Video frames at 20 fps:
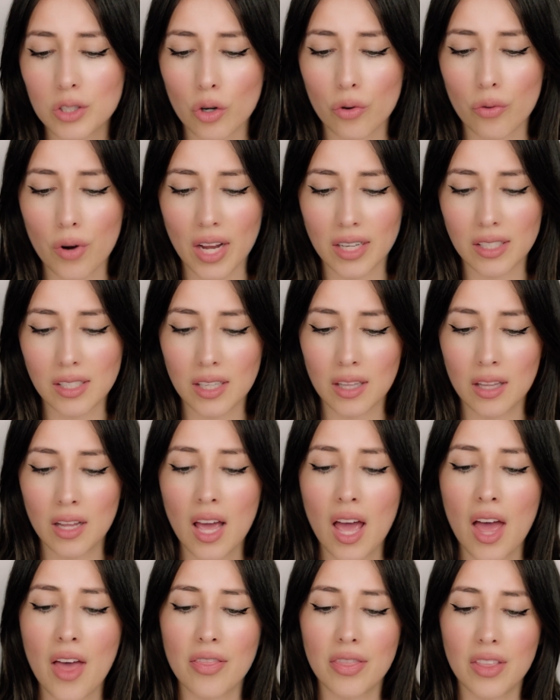correcting
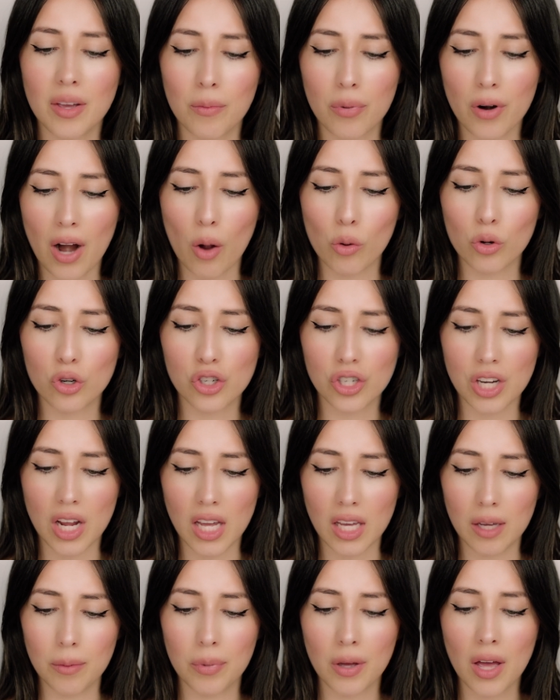the brow
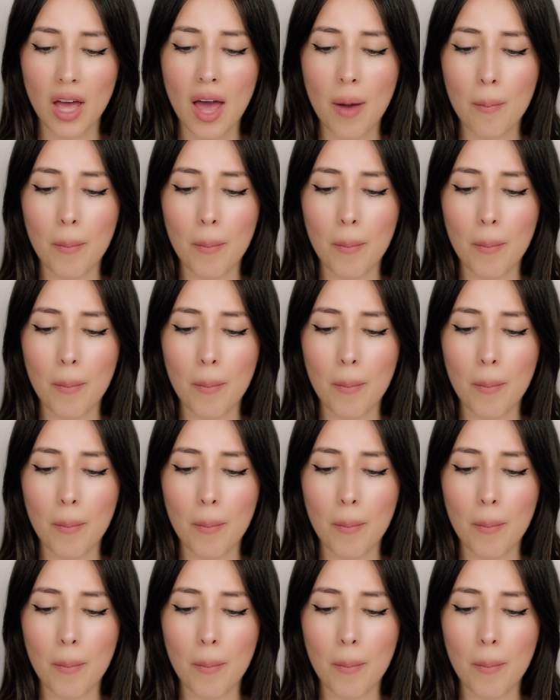shape,